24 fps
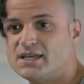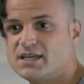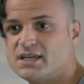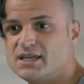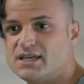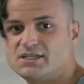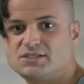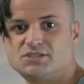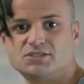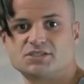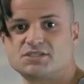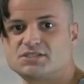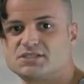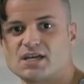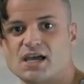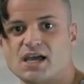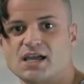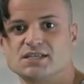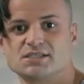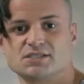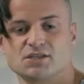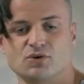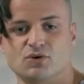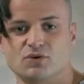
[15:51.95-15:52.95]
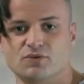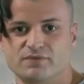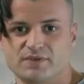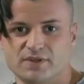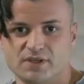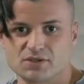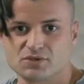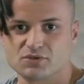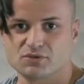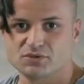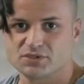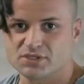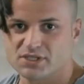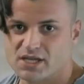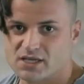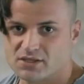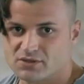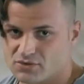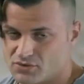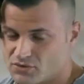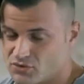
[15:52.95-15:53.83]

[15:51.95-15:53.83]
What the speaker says: it just ties the whole vehicle together.